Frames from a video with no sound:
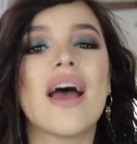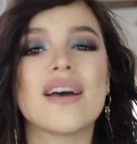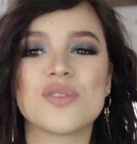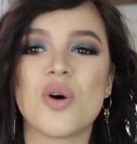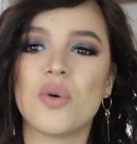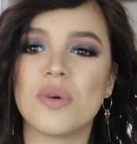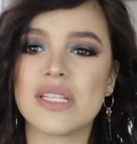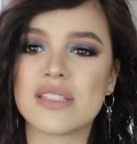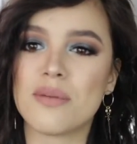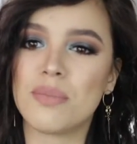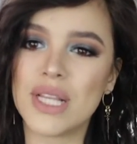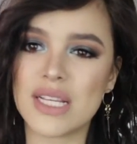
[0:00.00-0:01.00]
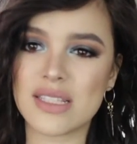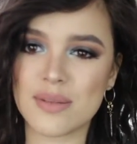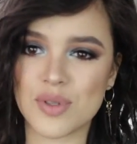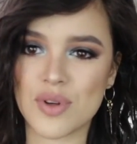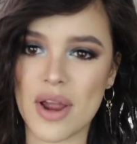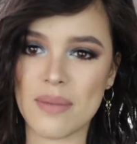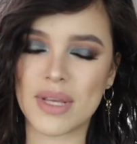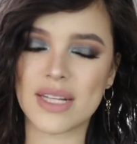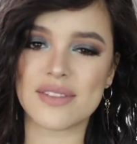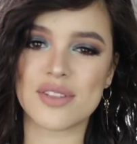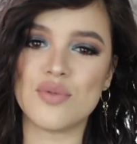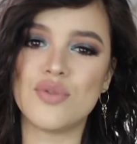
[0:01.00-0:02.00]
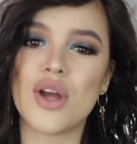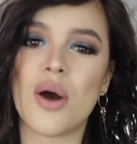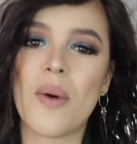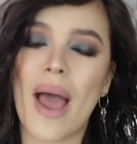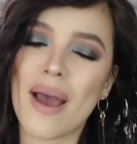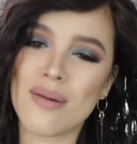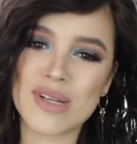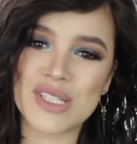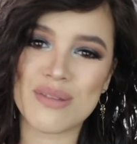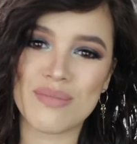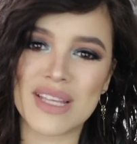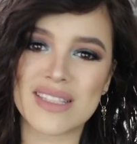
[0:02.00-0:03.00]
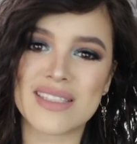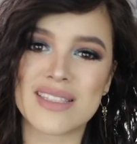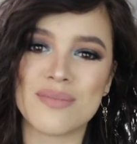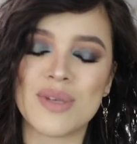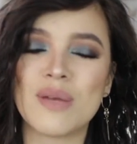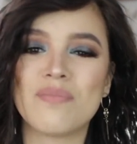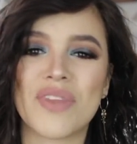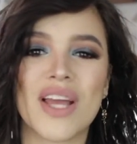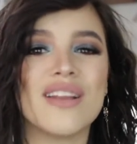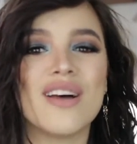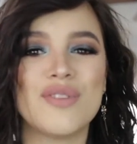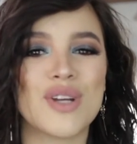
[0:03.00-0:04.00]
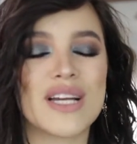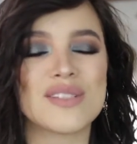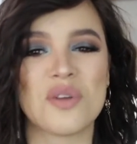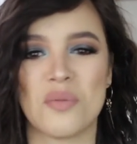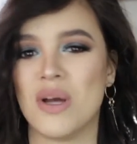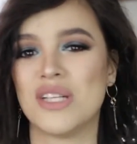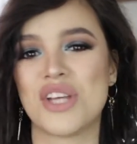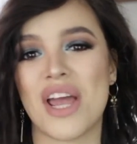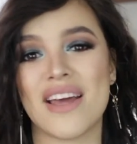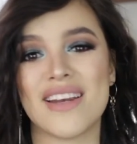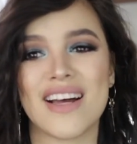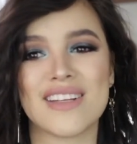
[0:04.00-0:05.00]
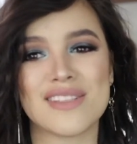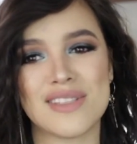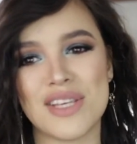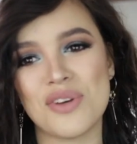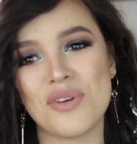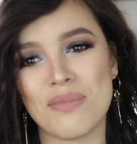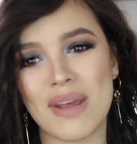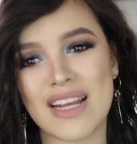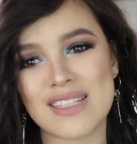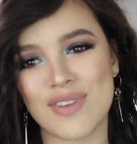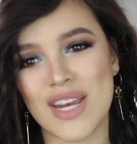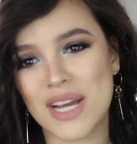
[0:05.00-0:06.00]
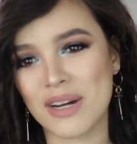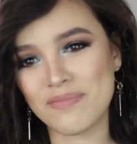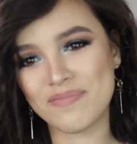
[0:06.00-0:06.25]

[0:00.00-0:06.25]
As always, please subscribe because you know how much it means to me. I love you guys so much, and I'll see you in my next video.